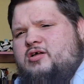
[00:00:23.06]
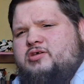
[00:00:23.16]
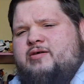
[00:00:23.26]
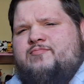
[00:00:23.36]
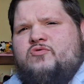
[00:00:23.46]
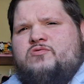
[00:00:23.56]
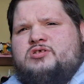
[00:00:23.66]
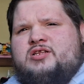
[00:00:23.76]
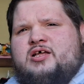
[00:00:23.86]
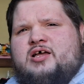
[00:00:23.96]
I'll get more
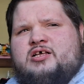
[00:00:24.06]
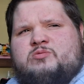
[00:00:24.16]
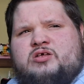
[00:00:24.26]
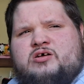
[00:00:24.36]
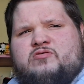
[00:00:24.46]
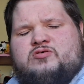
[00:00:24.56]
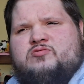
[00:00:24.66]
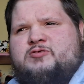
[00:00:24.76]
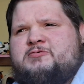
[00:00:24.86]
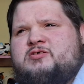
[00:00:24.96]
to that as we go
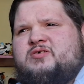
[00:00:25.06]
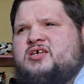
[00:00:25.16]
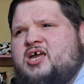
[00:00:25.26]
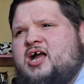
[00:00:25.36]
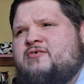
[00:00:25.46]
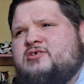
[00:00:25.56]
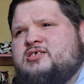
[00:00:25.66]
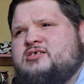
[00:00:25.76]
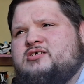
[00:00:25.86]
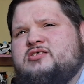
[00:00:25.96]
to specific
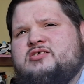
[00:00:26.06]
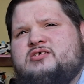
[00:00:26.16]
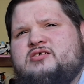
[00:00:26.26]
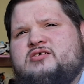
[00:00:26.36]
characters.